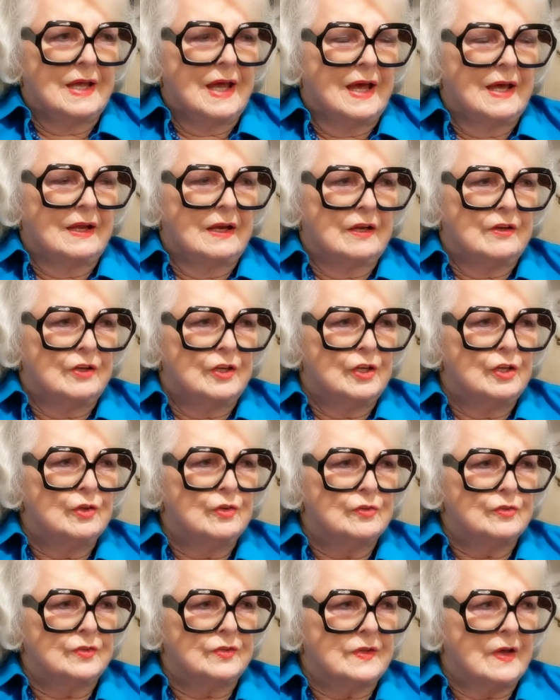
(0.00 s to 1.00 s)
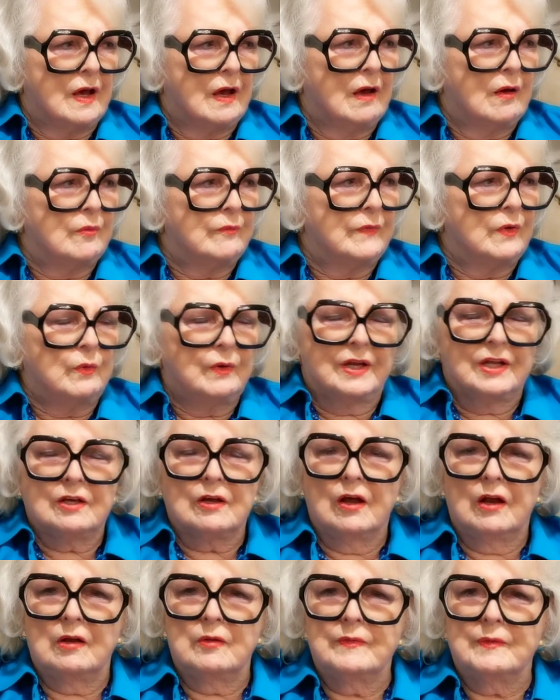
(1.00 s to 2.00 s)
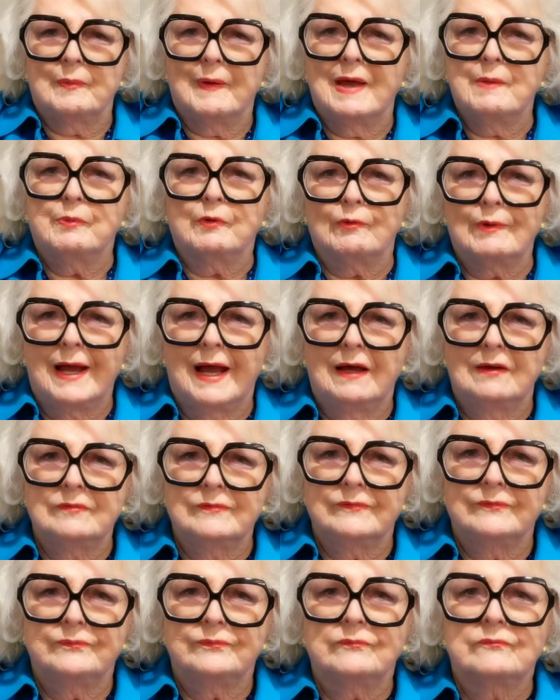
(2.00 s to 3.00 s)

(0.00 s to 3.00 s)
had a news. What do you call him? The paper route.